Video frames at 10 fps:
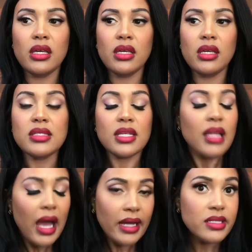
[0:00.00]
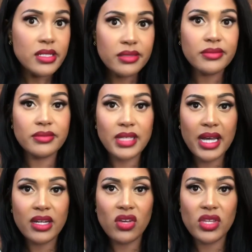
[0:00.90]
it's a lot. I
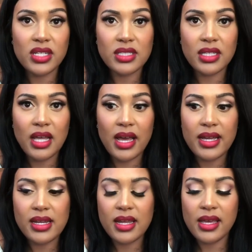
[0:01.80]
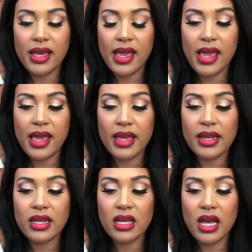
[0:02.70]
know that it's a lot,
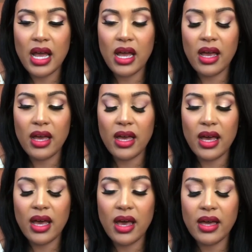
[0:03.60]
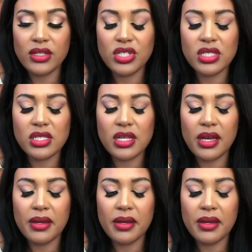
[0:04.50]
and I just